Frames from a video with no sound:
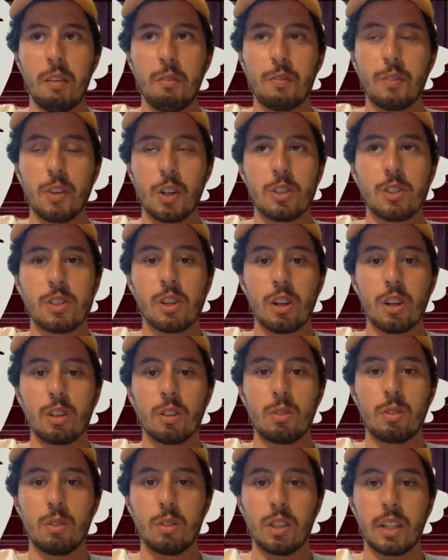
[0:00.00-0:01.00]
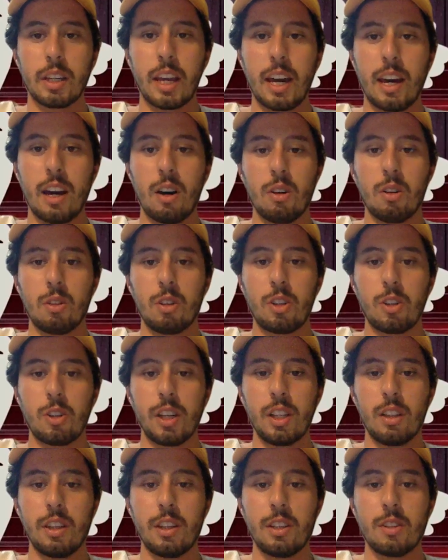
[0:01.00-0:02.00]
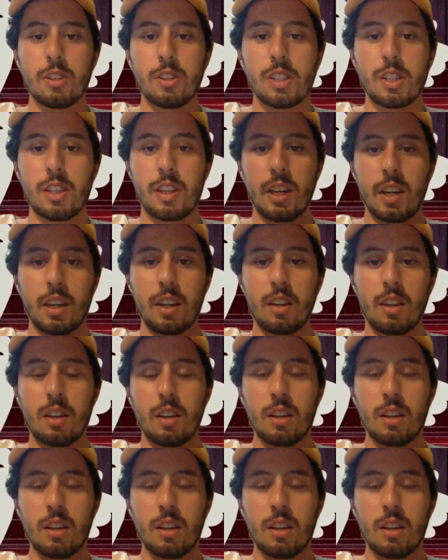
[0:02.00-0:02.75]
first article, like how great leaders think.